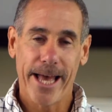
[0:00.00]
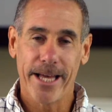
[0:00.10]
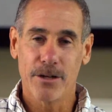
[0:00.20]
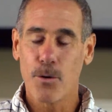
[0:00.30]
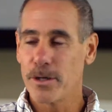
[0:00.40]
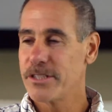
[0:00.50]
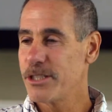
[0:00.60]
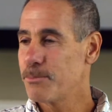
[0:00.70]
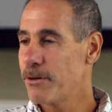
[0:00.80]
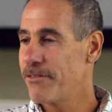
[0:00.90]
And of course,
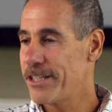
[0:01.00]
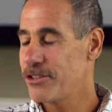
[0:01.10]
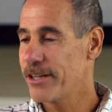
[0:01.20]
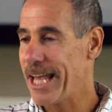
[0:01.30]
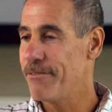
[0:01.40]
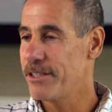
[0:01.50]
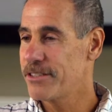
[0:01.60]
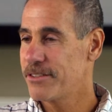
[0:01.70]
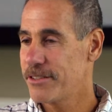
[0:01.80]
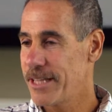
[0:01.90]
this professor gave
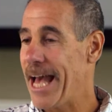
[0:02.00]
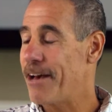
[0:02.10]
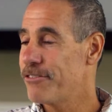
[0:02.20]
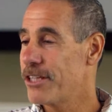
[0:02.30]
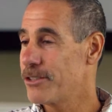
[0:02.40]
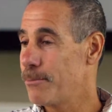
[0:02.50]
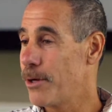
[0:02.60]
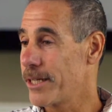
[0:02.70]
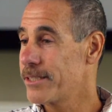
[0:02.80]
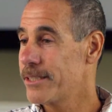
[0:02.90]
us a half dozen
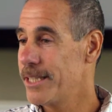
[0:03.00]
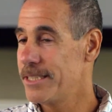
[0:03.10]
books.